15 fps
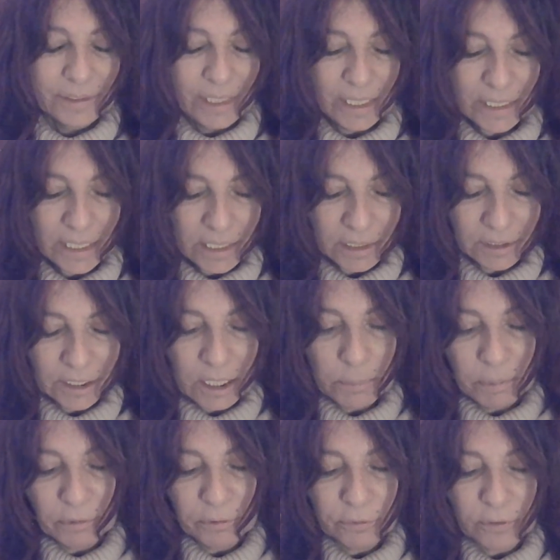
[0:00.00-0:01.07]
taking a
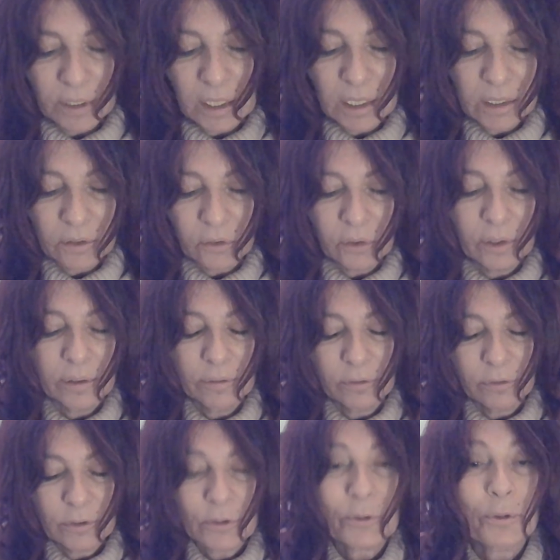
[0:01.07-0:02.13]
leap of faith
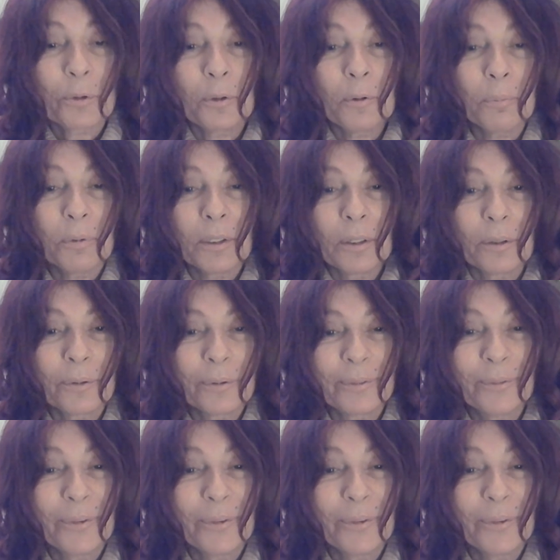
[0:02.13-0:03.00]
for Scorpio.